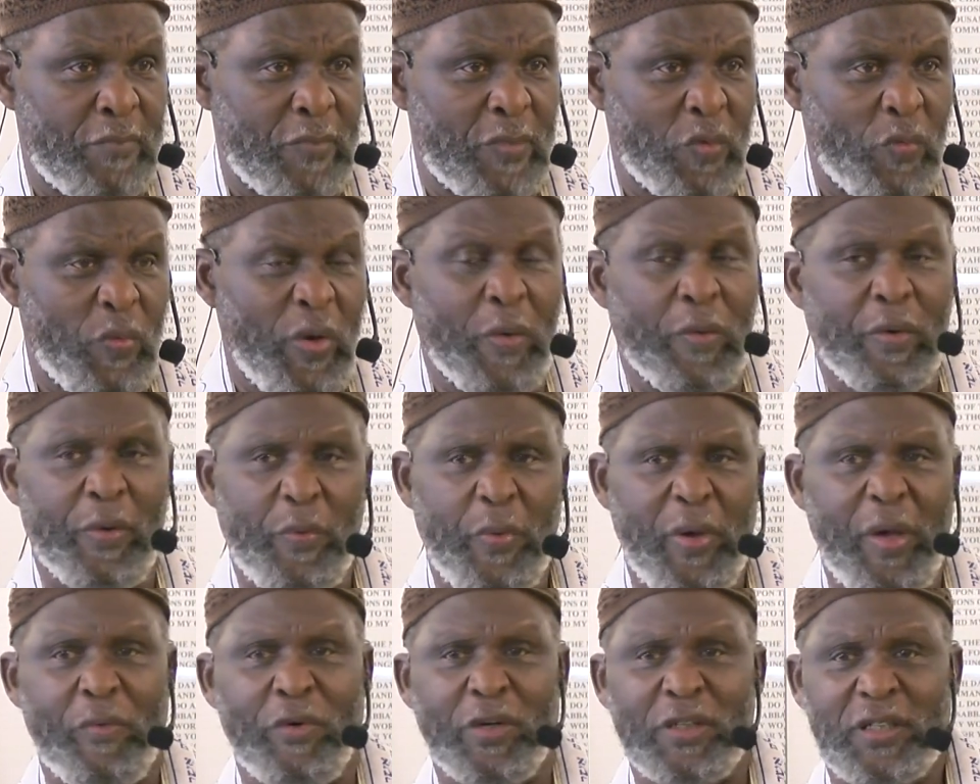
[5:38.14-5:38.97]

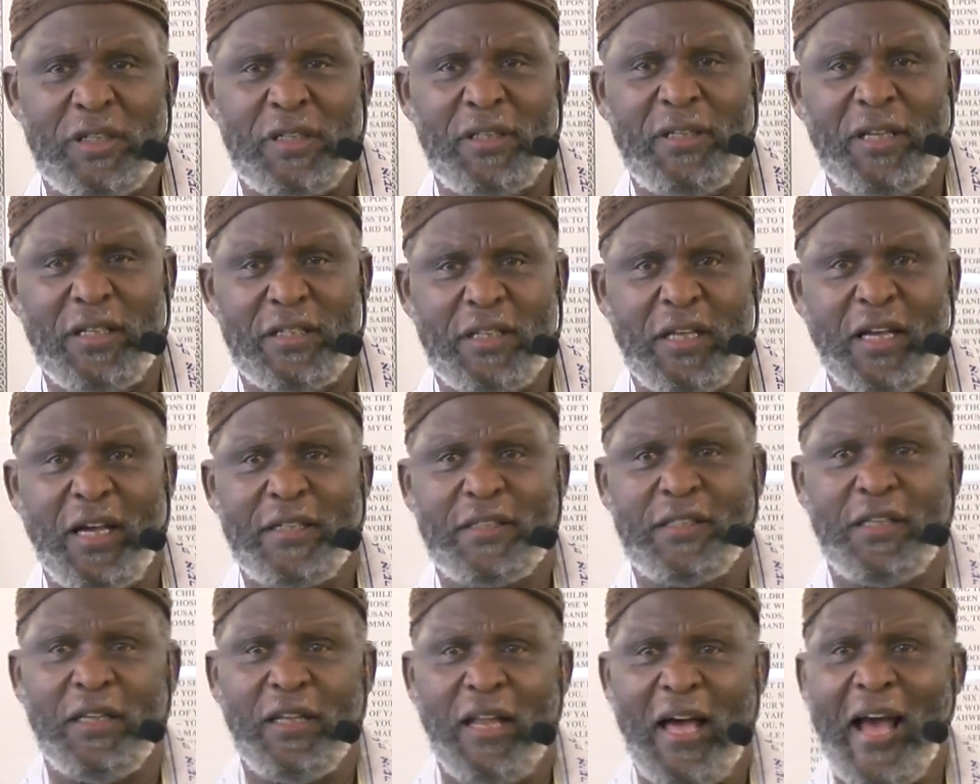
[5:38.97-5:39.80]
We were
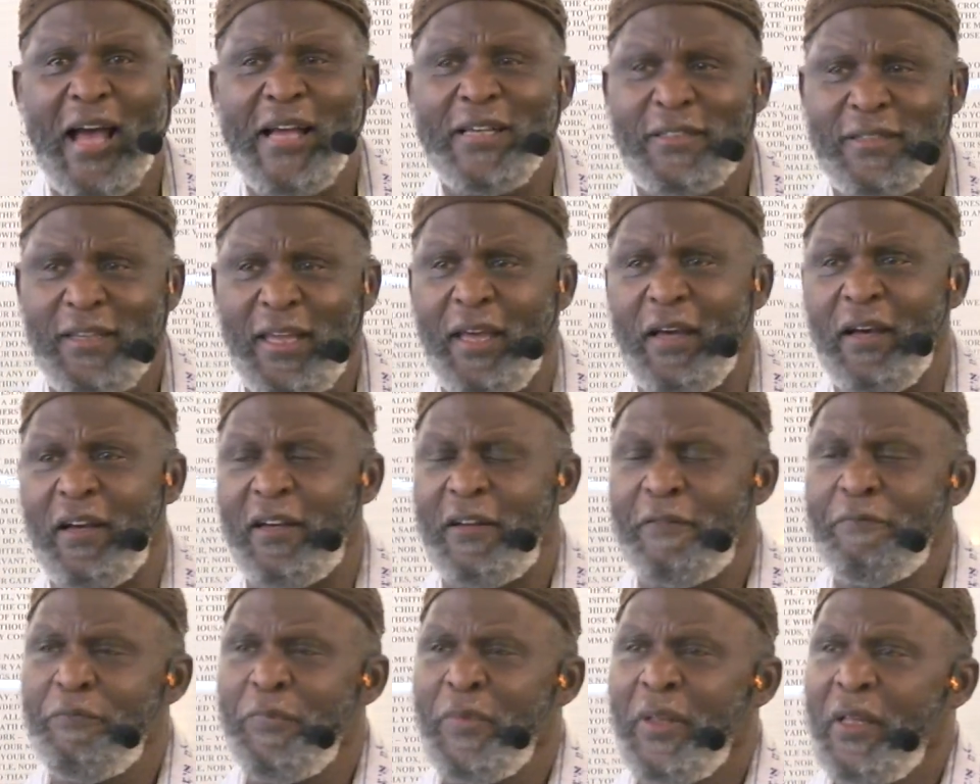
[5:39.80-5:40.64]
discussing
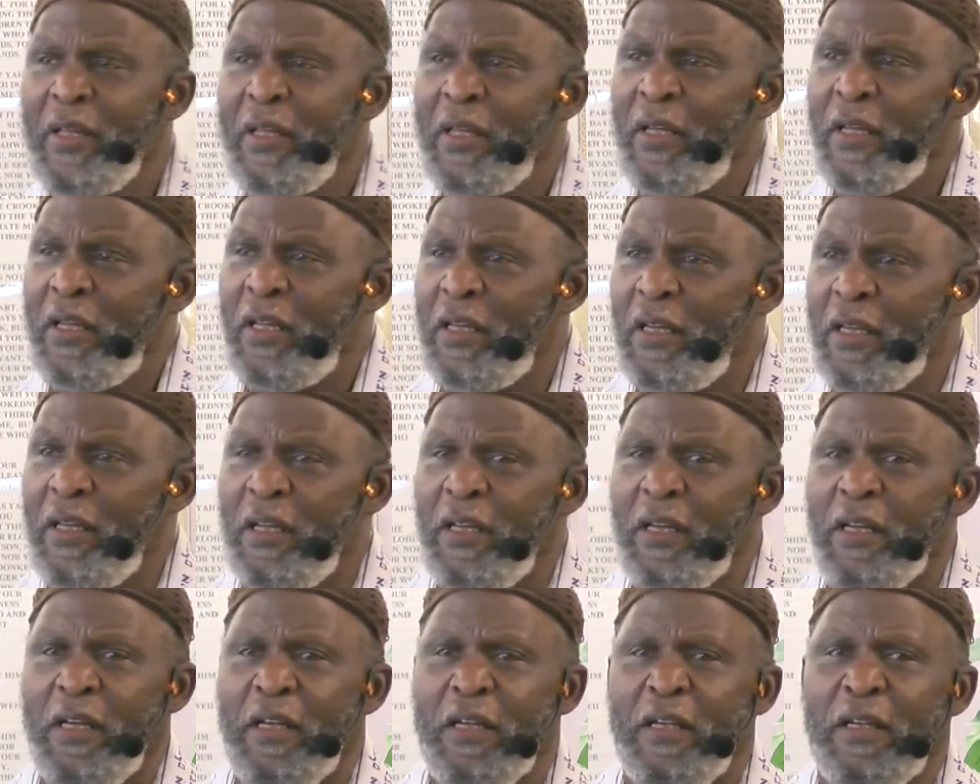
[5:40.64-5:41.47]
Isaiah
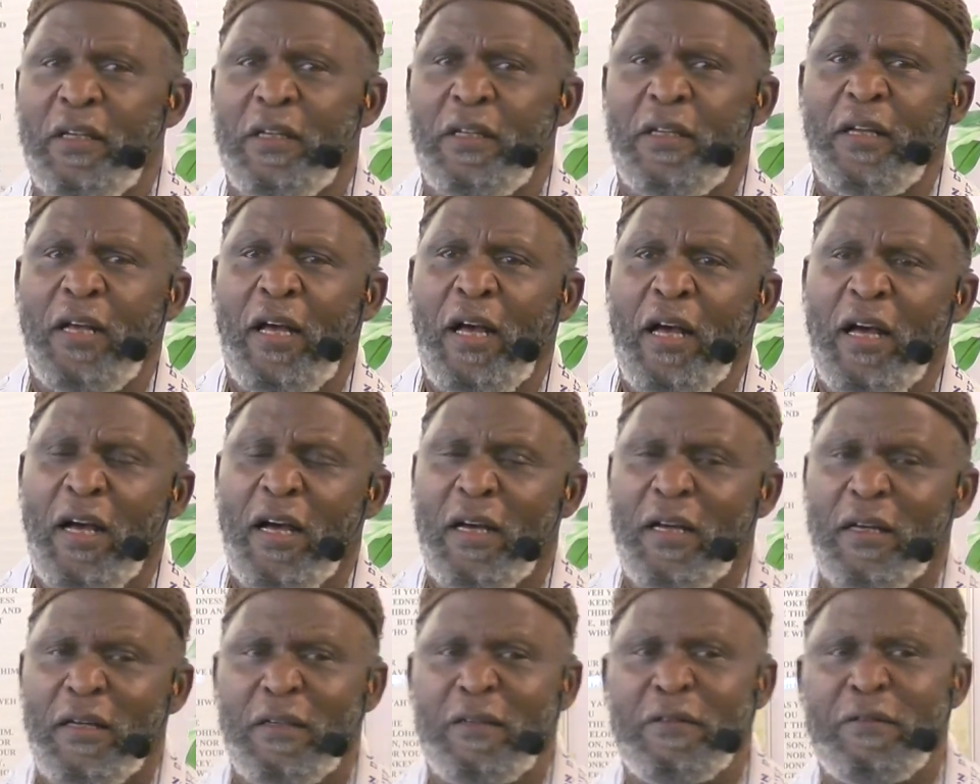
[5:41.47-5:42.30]

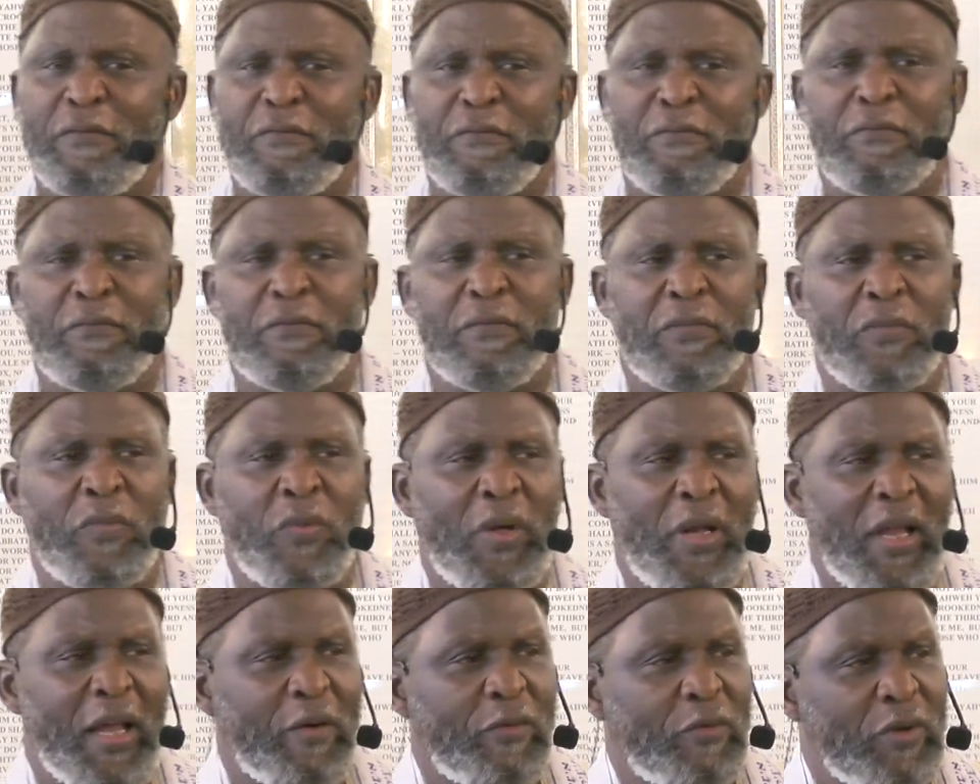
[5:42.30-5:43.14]

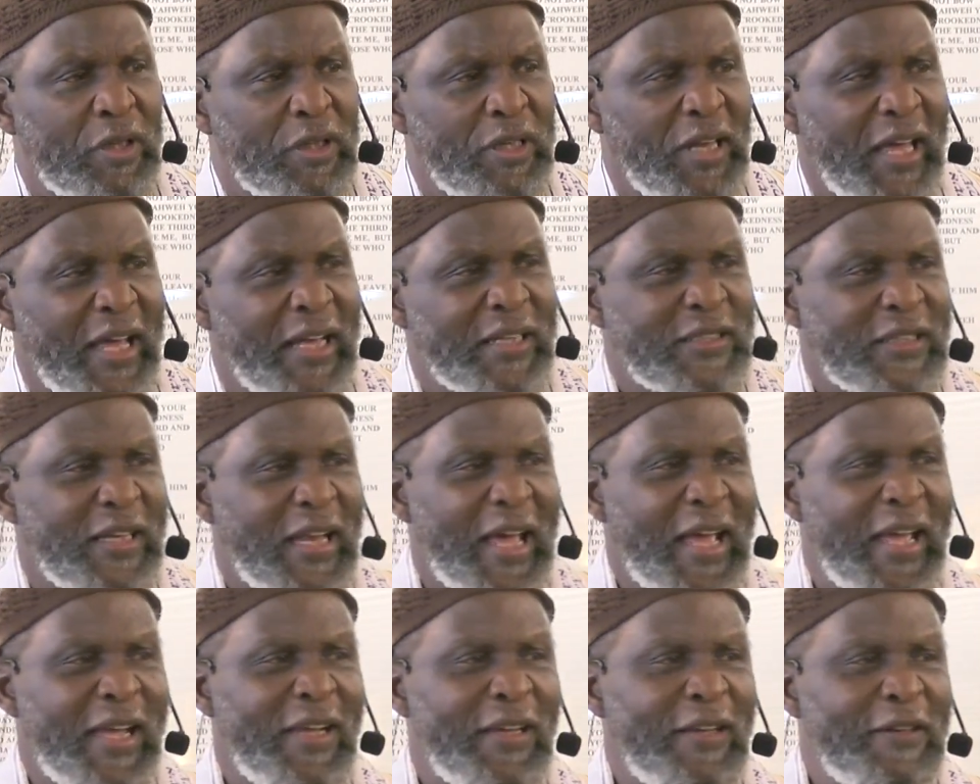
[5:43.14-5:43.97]
when that was last
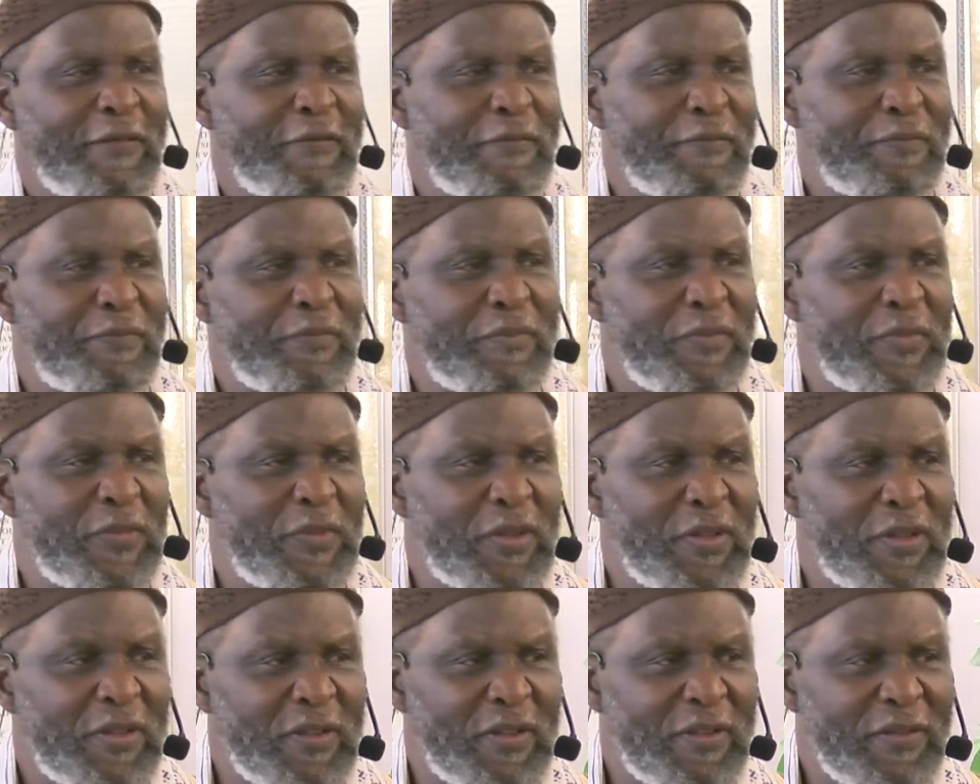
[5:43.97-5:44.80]
night.
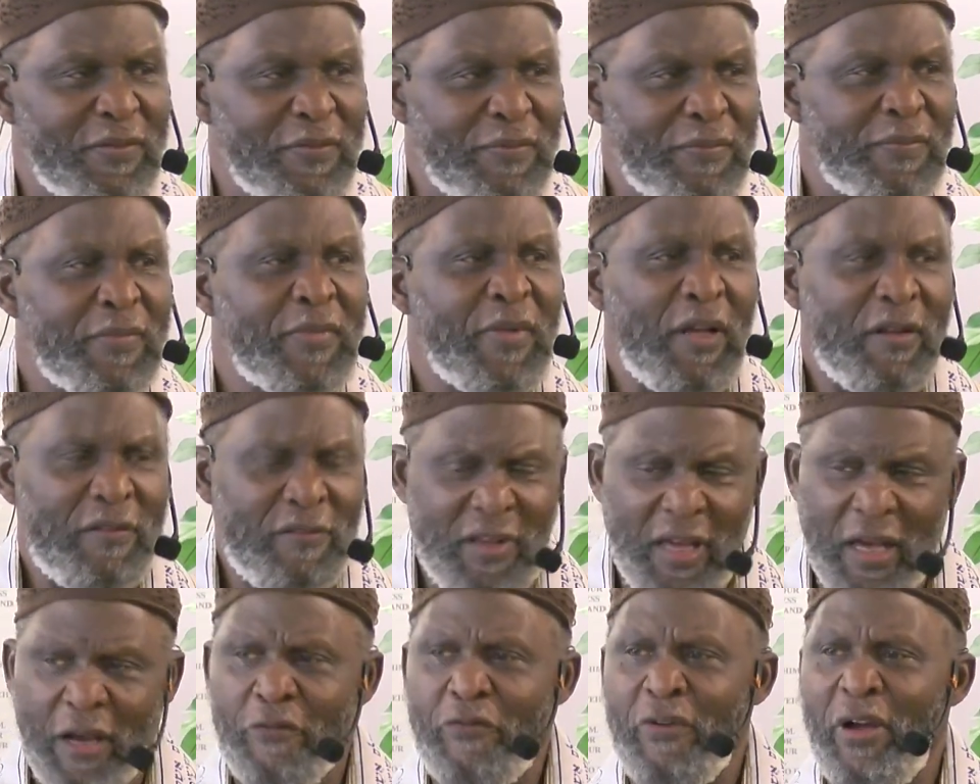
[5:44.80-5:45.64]

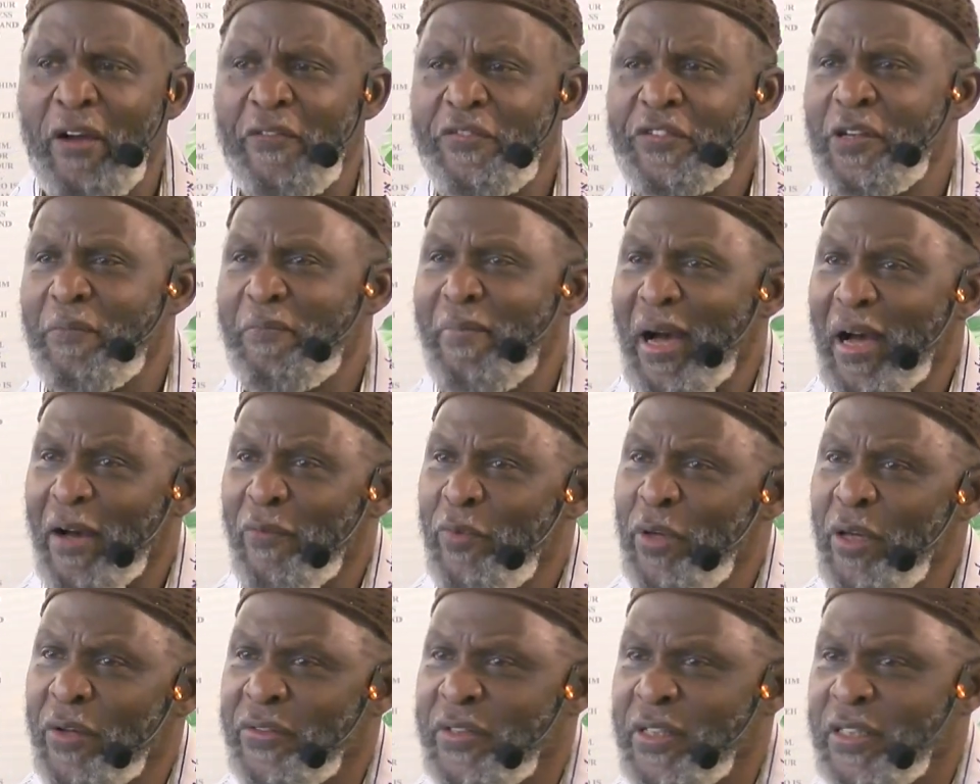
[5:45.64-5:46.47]
Yeah, Rev Shabbat.
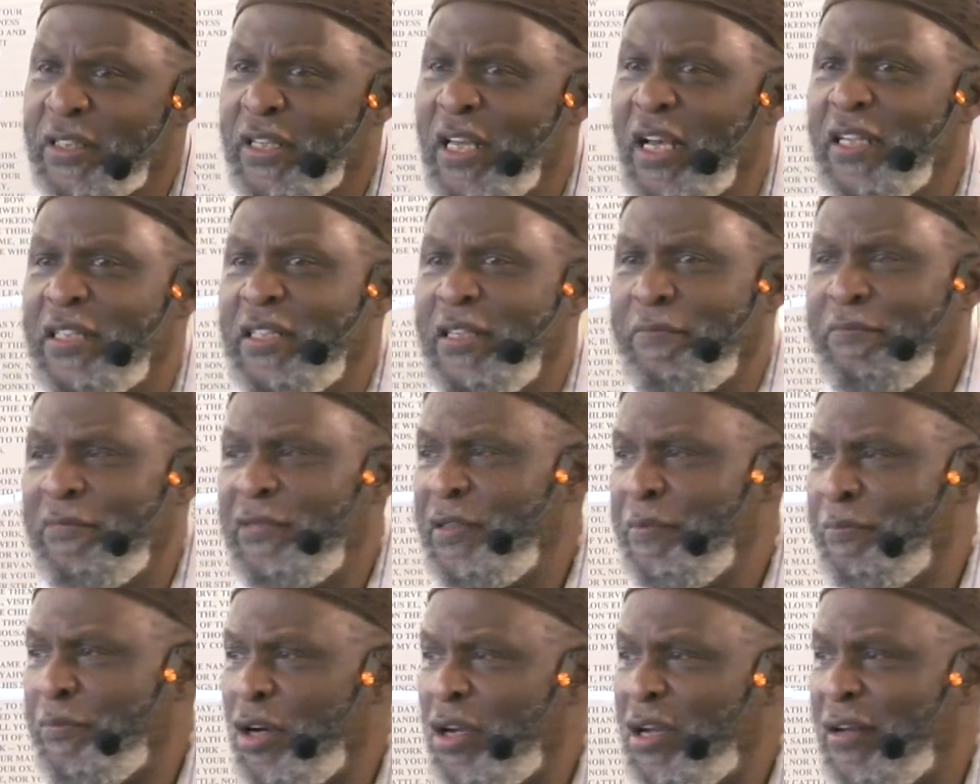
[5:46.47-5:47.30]
We were discussing
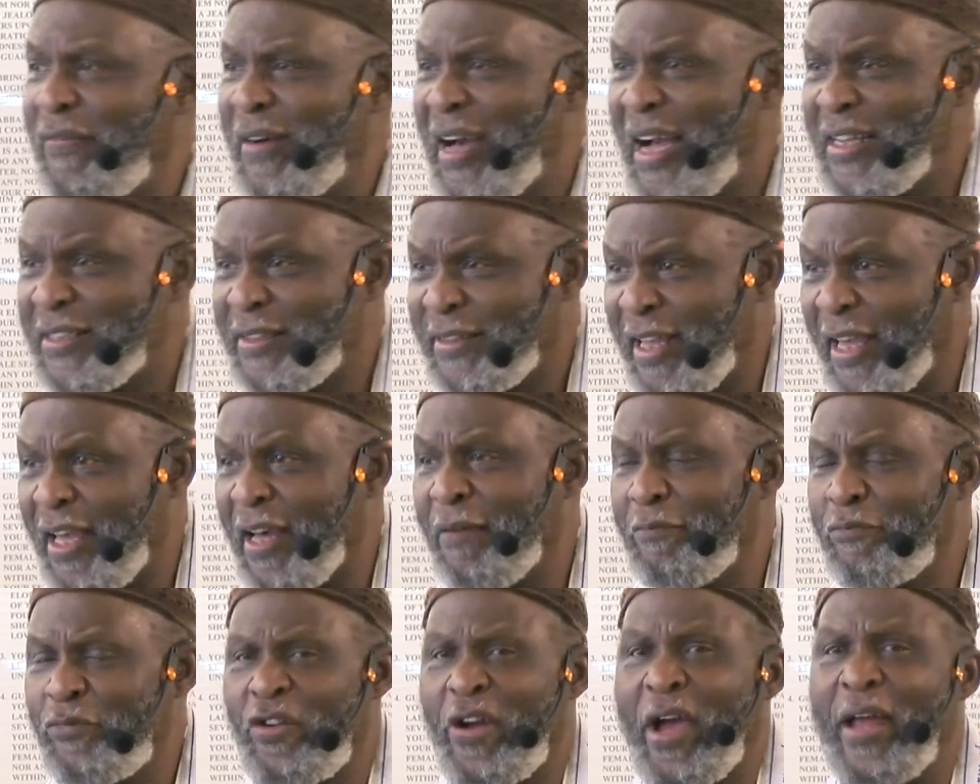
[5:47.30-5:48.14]
the book of Isaiah.
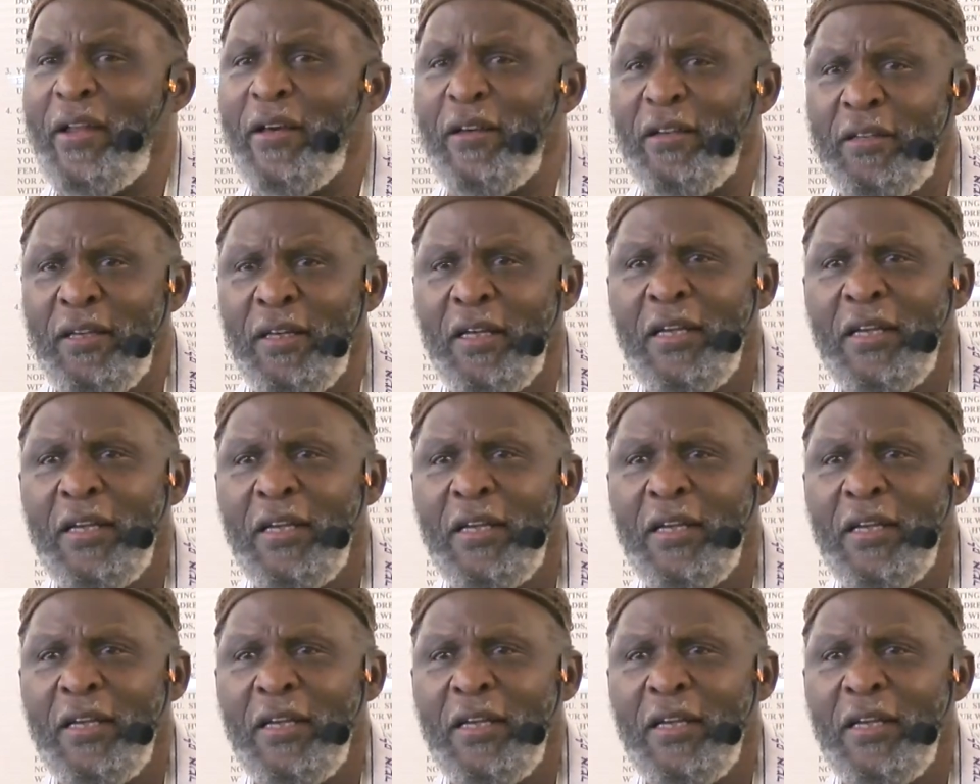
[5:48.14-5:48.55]
I'm trying to